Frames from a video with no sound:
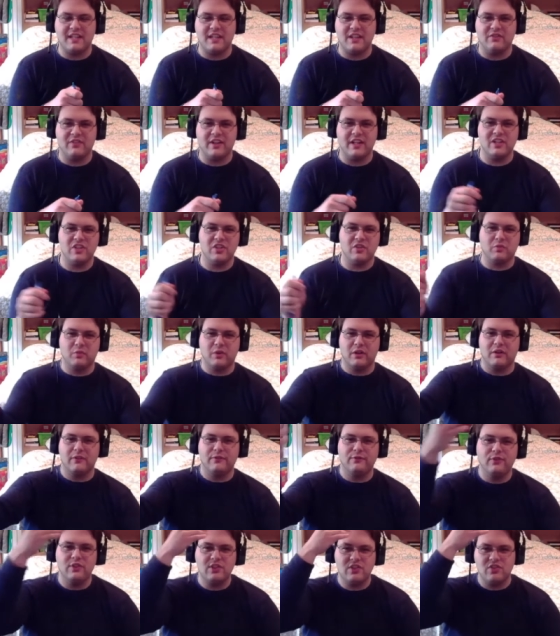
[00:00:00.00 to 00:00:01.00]
Ranger, where a
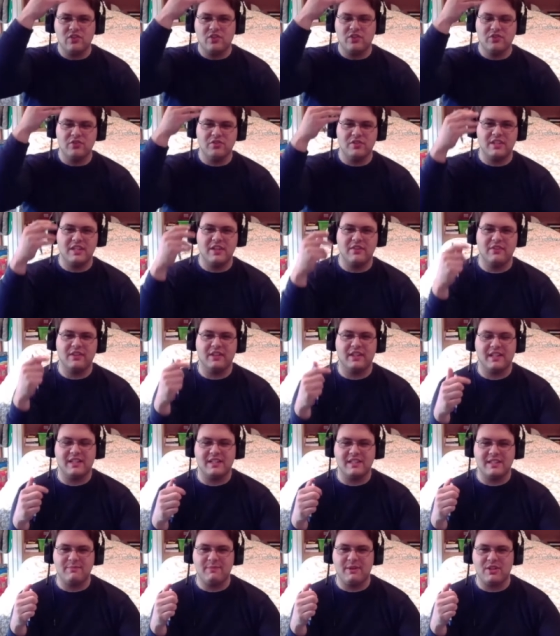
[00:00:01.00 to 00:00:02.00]
foot soldier is given
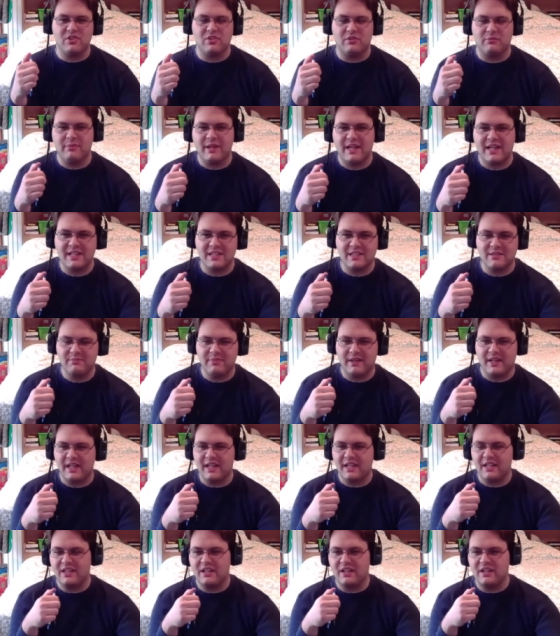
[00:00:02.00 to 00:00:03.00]
like a special mask
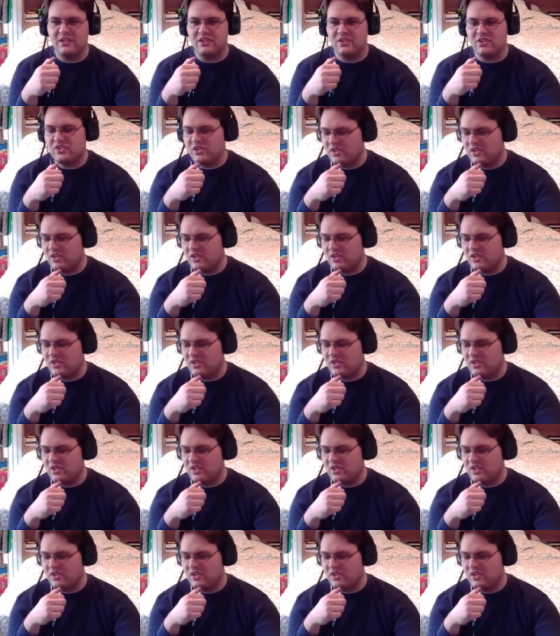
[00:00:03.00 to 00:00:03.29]
by,